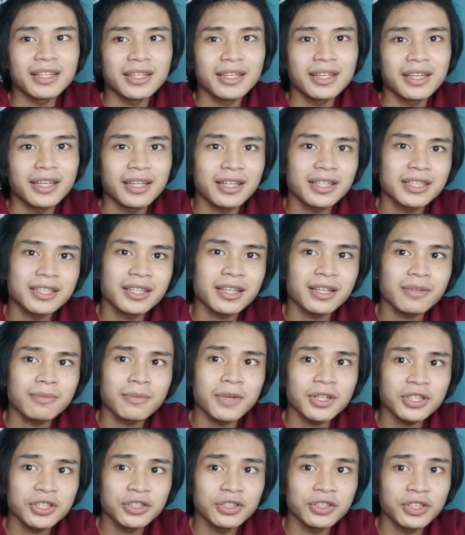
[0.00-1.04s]
It's not
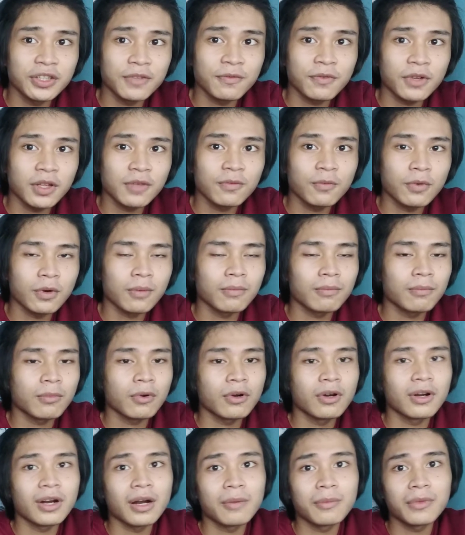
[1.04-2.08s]
much different from
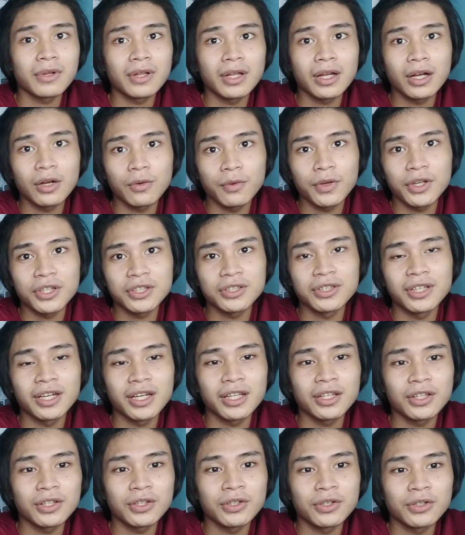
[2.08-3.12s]
programming language that
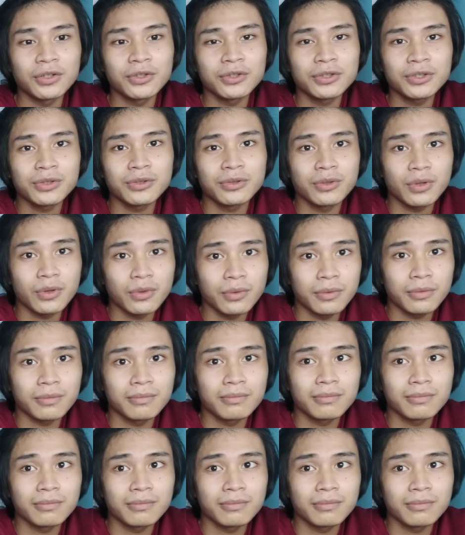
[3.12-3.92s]
used to know.